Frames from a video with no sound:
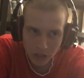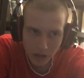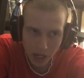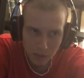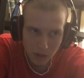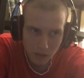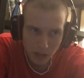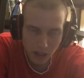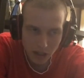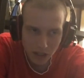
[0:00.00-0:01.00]
happened
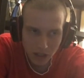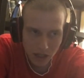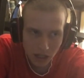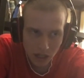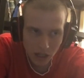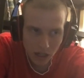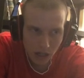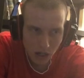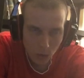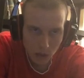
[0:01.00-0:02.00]
about
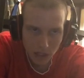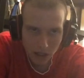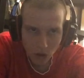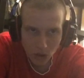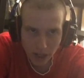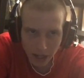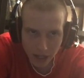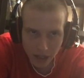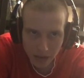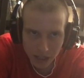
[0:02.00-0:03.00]
a week ago, the
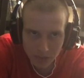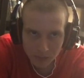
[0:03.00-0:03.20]
hiring.